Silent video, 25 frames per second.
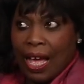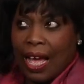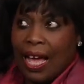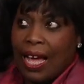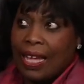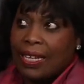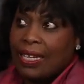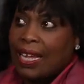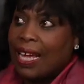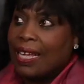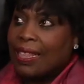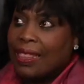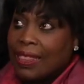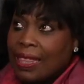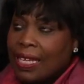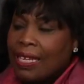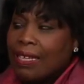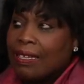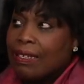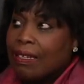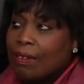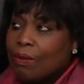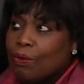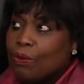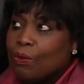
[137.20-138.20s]
And I
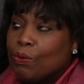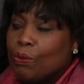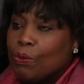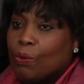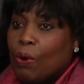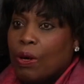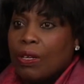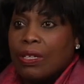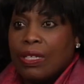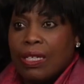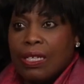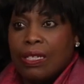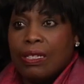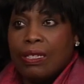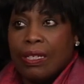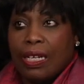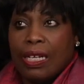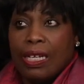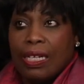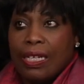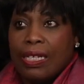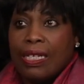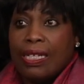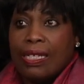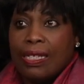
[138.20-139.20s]
think one can
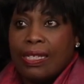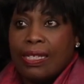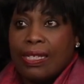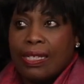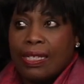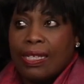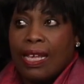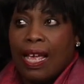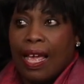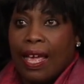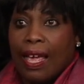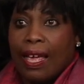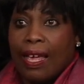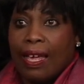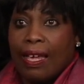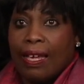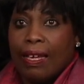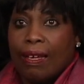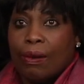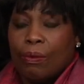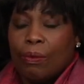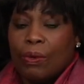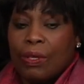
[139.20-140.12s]
clearly say,